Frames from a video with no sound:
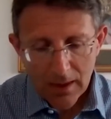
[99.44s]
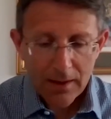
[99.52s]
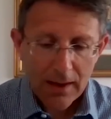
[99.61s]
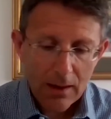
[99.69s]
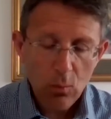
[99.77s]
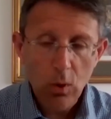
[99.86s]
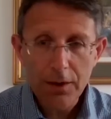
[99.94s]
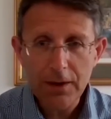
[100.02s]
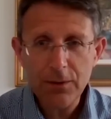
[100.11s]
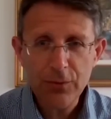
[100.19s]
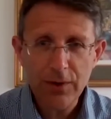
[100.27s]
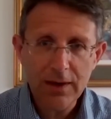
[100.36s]
and hit one
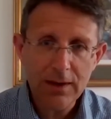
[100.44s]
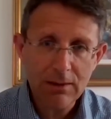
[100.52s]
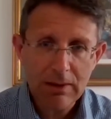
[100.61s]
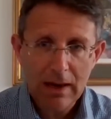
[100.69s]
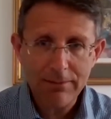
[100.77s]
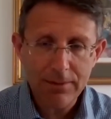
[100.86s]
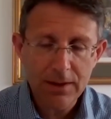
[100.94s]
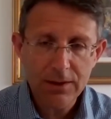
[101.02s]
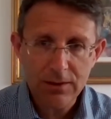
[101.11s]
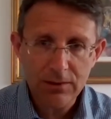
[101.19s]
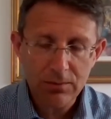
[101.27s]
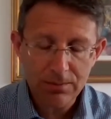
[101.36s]
in three
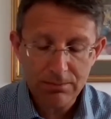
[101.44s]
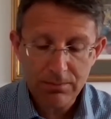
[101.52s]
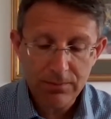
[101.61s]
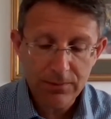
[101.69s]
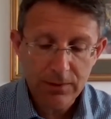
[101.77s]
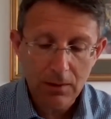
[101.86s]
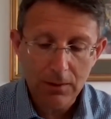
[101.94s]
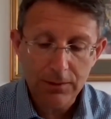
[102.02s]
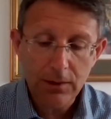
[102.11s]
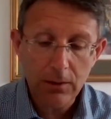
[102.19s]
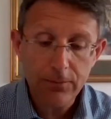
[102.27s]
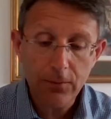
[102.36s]
average, as so on and
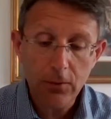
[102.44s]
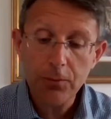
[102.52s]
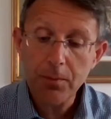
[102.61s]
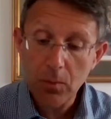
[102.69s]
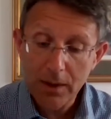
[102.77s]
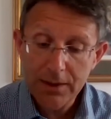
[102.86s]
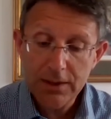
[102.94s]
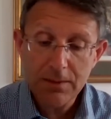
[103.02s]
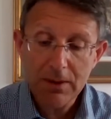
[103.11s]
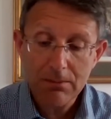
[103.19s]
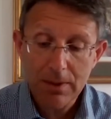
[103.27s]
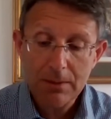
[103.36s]
so forth. But when you're
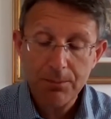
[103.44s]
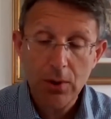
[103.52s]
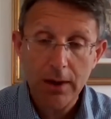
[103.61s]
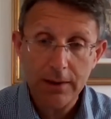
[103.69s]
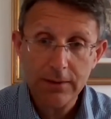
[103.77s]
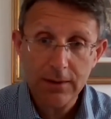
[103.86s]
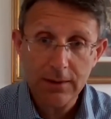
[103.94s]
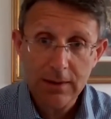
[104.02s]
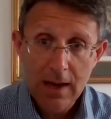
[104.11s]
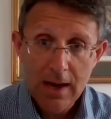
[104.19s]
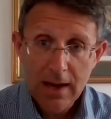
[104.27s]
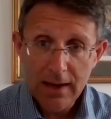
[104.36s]
tipping big prices,
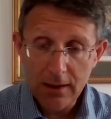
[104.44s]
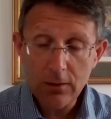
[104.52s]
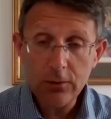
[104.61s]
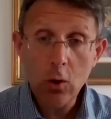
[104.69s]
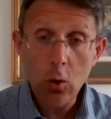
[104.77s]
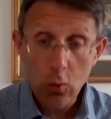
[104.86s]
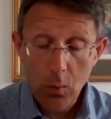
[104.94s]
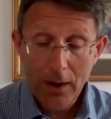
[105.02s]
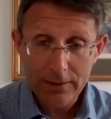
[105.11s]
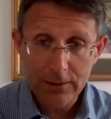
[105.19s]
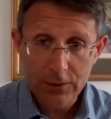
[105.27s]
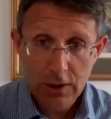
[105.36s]
it is
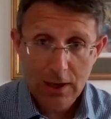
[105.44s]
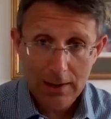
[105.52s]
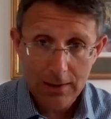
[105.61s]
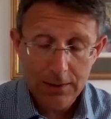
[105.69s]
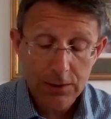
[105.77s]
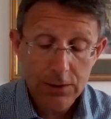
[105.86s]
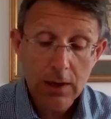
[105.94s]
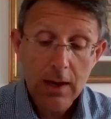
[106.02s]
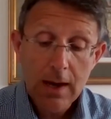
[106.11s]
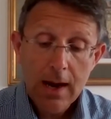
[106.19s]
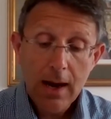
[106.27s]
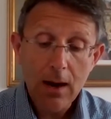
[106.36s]
always a challenge.
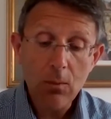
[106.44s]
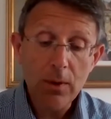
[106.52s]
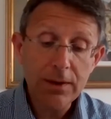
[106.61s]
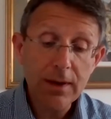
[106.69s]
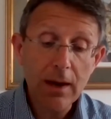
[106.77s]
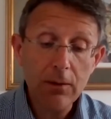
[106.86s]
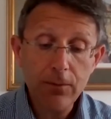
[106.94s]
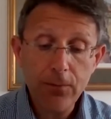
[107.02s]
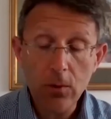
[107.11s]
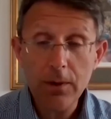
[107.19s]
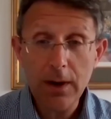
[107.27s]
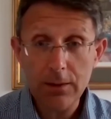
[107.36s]
And when you get
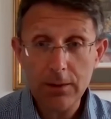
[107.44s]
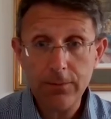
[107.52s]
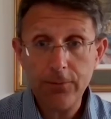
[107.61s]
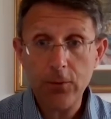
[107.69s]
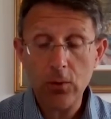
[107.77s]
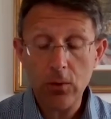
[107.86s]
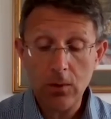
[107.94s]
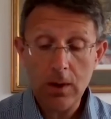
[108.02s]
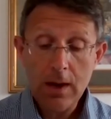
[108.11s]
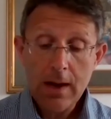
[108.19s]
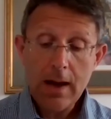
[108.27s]
four out of four